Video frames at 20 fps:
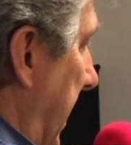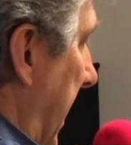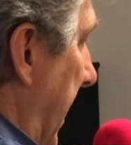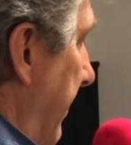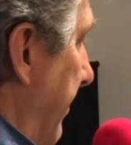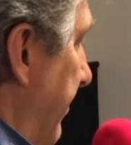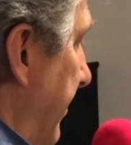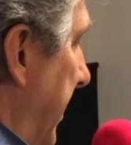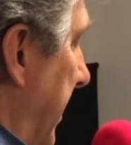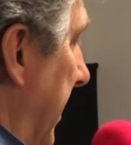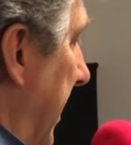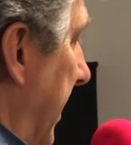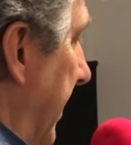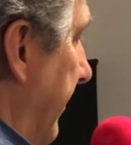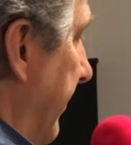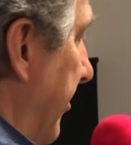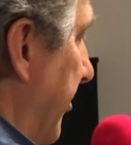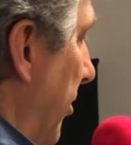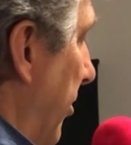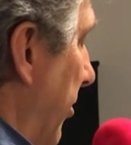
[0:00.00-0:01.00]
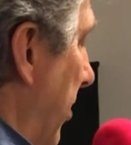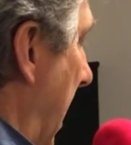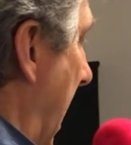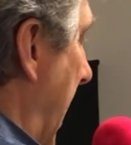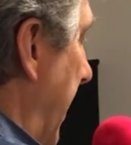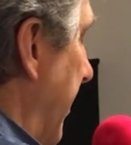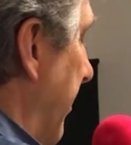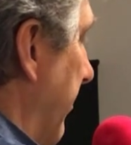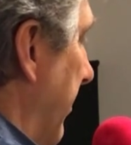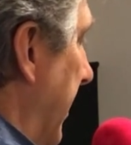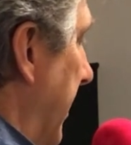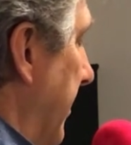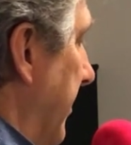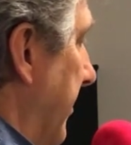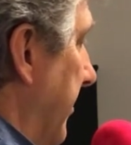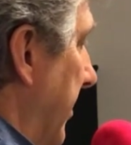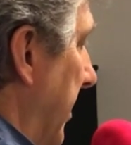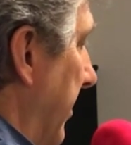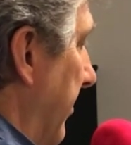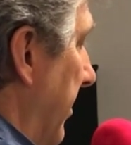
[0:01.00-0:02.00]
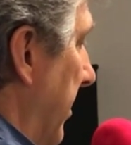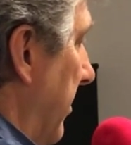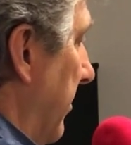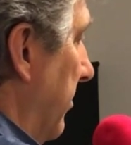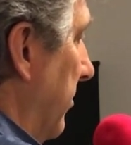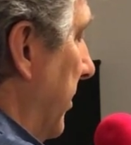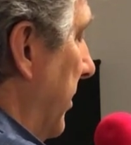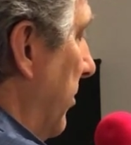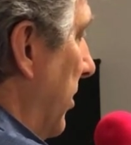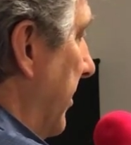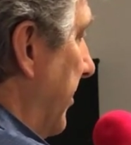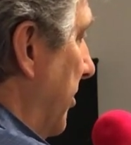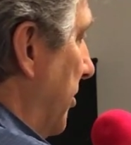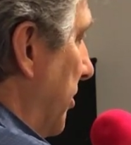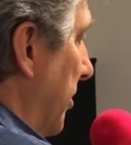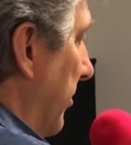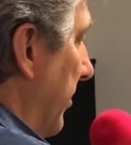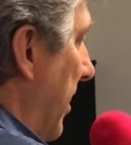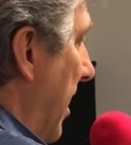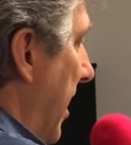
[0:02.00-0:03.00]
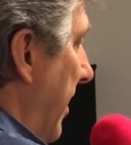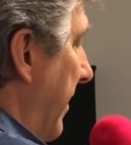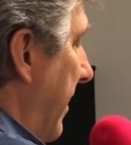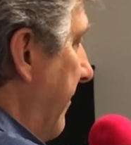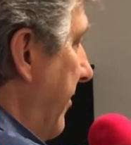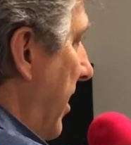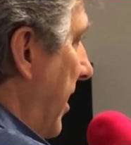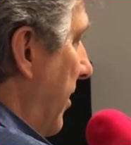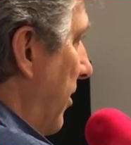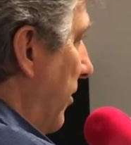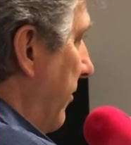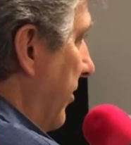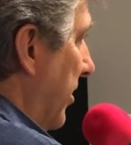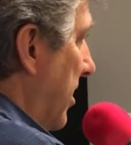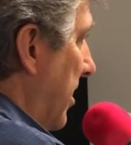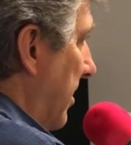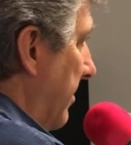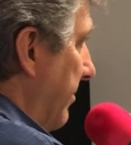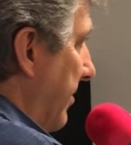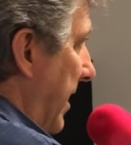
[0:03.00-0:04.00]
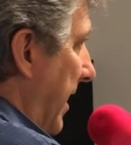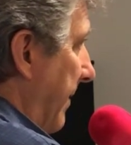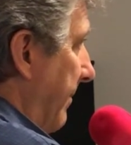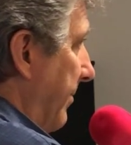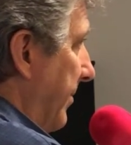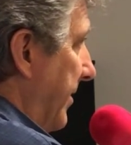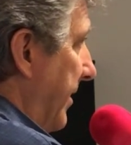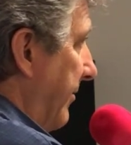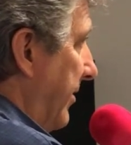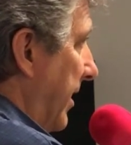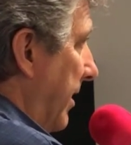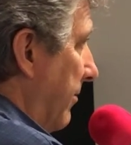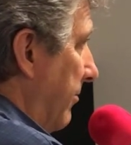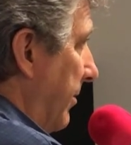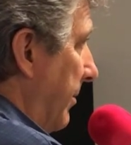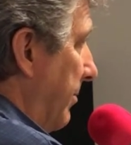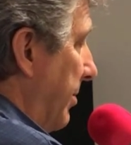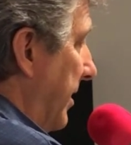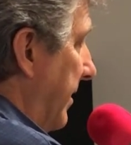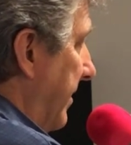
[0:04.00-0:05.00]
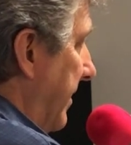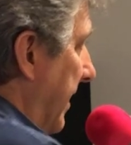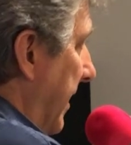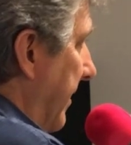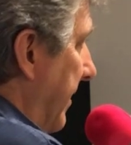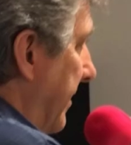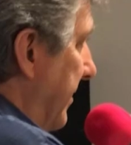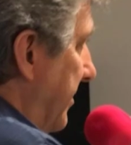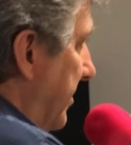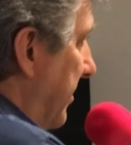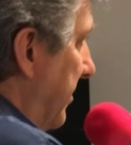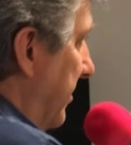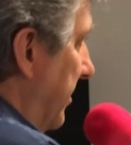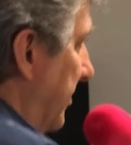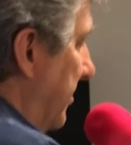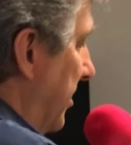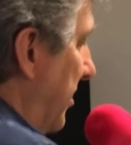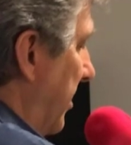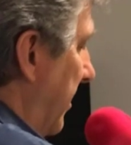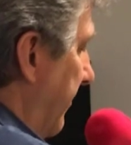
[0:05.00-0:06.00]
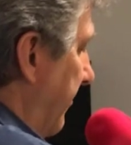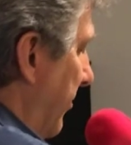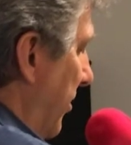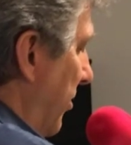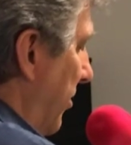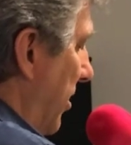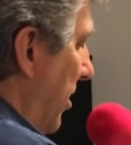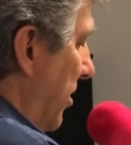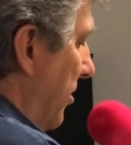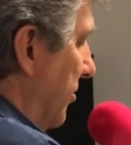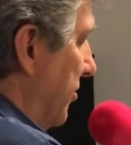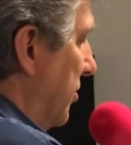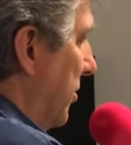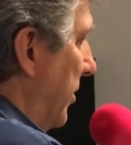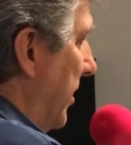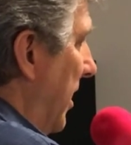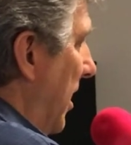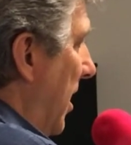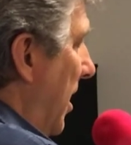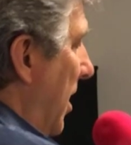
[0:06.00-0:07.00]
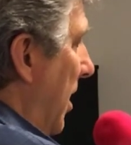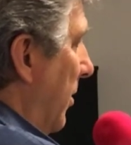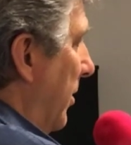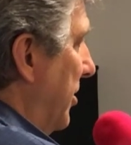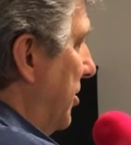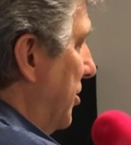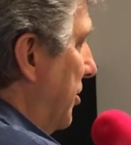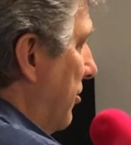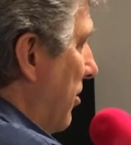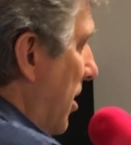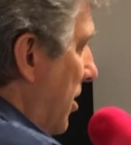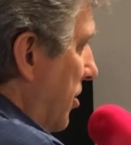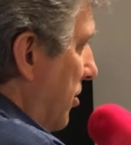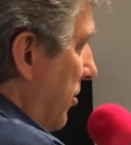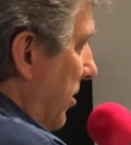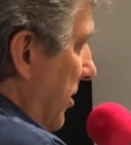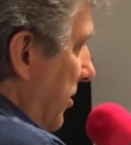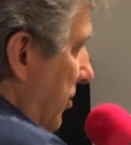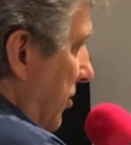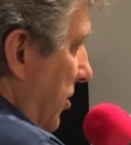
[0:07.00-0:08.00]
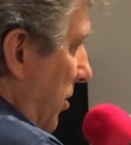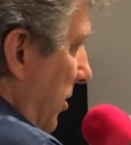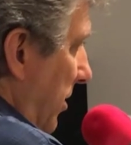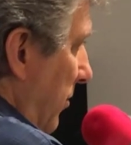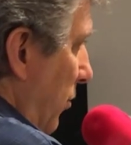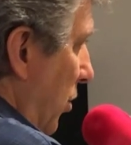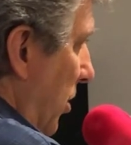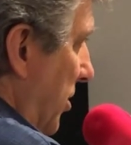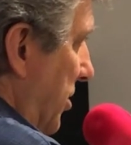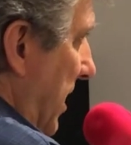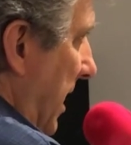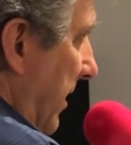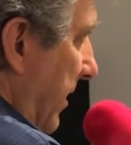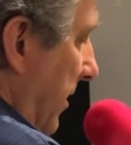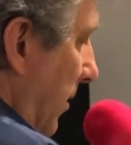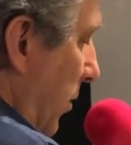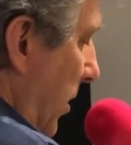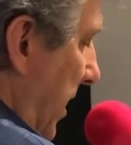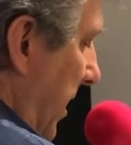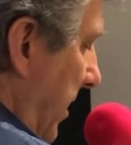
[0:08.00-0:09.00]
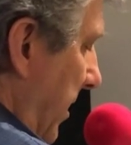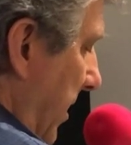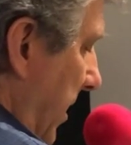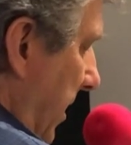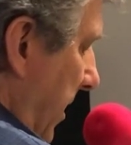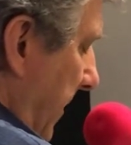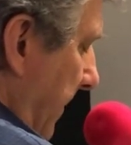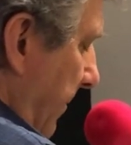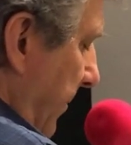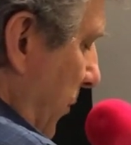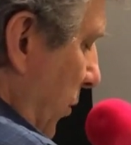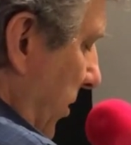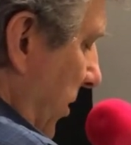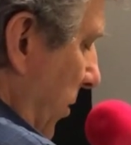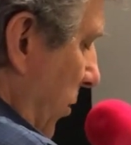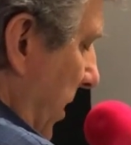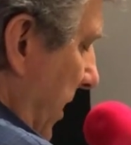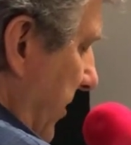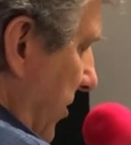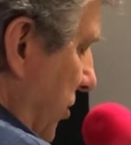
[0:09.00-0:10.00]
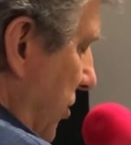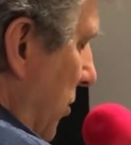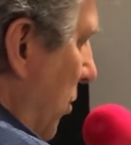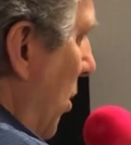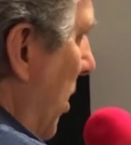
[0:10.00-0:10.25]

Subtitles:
that and throw their hat in the ring and say, well, we want the children, they've got to overcome that. They've got to rebut that. And it's a tough road to hoe. So we structure it so it works out the way that you